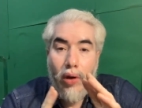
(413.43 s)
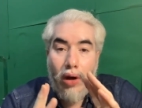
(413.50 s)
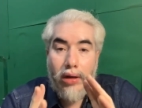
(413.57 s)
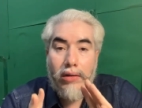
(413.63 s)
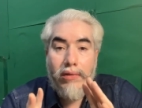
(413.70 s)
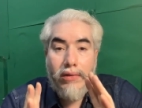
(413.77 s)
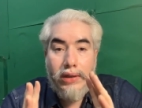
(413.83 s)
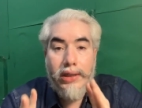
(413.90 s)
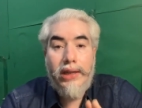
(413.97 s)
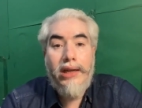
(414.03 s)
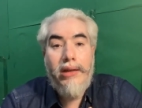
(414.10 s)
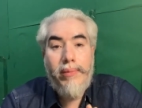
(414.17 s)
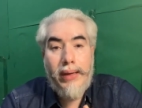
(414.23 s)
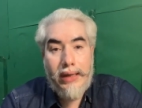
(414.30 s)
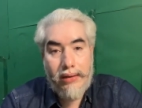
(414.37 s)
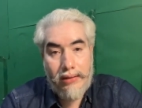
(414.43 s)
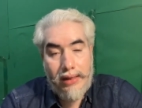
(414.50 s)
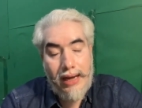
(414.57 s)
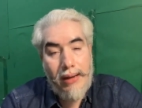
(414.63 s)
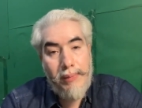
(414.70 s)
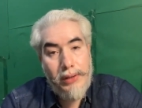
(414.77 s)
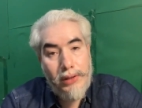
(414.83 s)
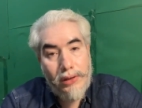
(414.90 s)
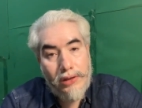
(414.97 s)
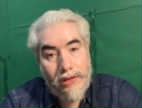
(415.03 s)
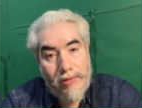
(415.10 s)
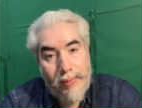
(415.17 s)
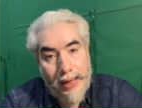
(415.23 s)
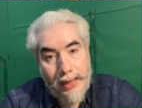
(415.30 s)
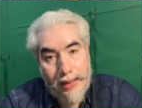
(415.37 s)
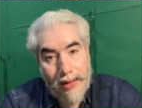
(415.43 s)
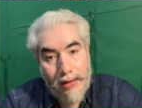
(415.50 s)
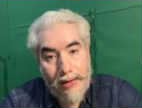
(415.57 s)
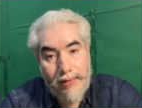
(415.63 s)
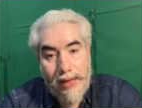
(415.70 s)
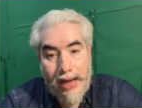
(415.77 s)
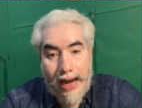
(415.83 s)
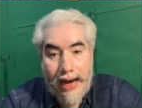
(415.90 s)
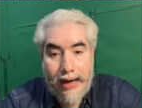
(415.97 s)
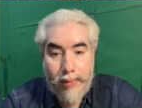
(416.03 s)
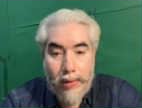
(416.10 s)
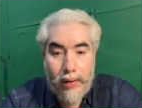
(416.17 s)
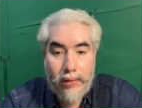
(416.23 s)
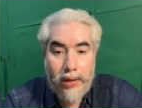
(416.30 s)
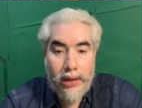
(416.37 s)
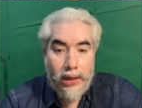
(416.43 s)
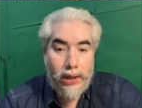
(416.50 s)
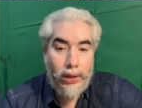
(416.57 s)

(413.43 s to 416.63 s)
got really better the episodes of migraine if they had about